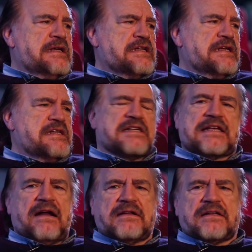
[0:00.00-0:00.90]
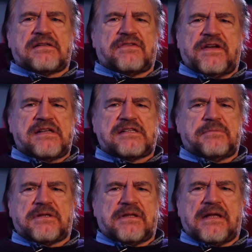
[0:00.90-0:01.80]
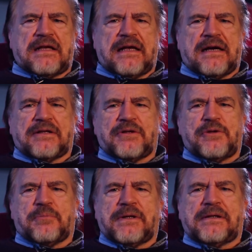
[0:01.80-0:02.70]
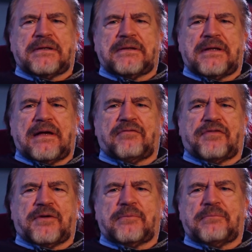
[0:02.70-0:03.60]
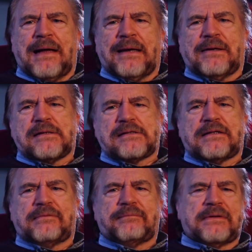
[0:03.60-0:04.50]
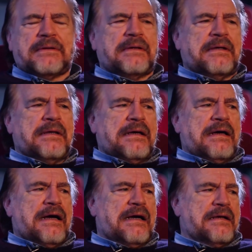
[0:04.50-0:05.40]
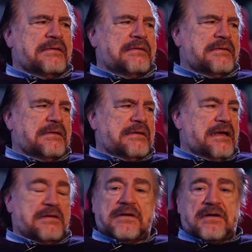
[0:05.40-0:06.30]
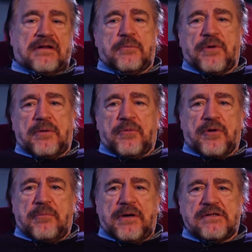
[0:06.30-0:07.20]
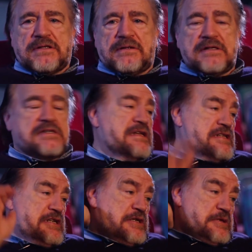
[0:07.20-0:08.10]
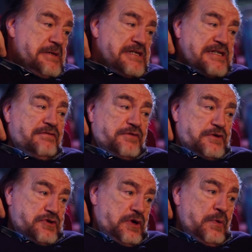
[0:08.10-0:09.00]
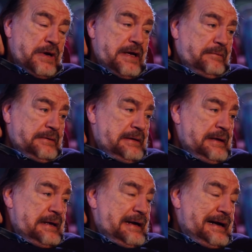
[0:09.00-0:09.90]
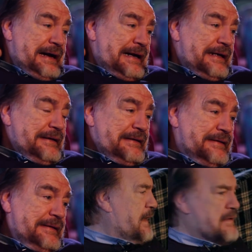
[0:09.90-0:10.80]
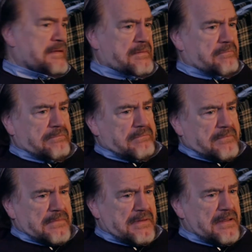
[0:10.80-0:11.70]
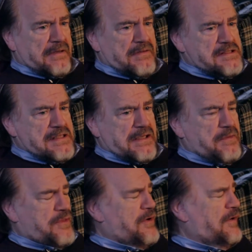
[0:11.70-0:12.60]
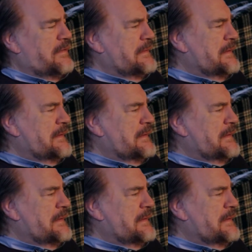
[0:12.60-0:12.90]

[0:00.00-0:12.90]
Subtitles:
He said, "There's a character that's very similar to that character you played in that film, Manhunter." And I didn't think any more about it. And he says, "It's been sent for Tony." And I didn't give it a second thought.